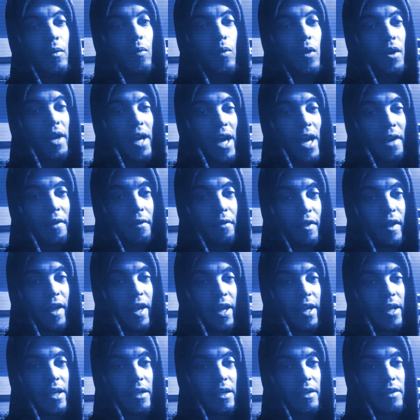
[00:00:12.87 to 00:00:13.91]
what I
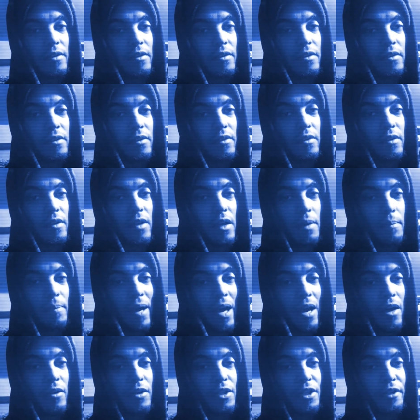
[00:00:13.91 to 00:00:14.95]
think
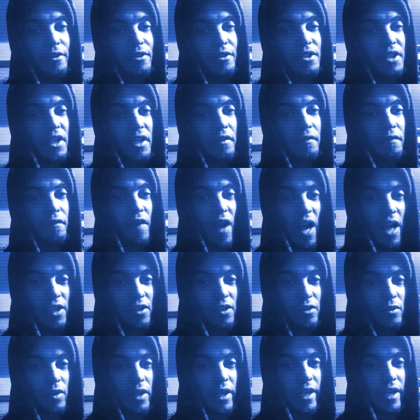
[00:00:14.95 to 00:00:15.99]
about using
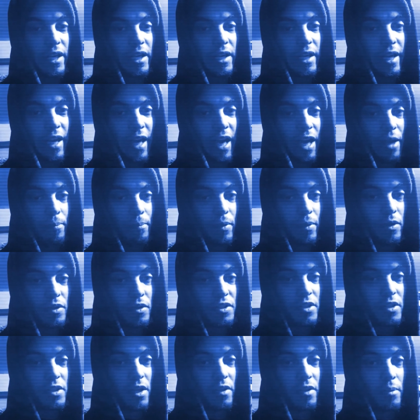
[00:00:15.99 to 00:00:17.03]
factory head
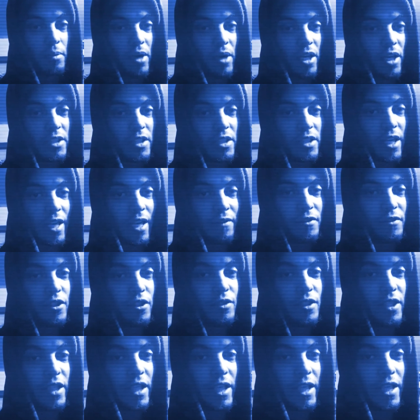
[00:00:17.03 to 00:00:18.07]
bolts on the Mazda
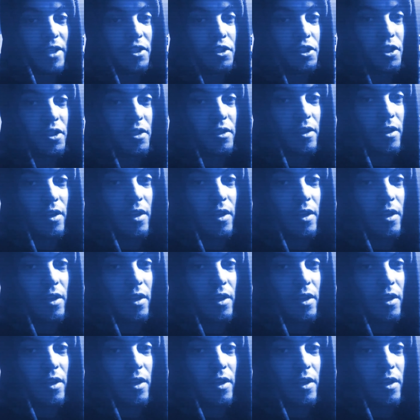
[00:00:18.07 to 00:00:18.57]
F2T engine,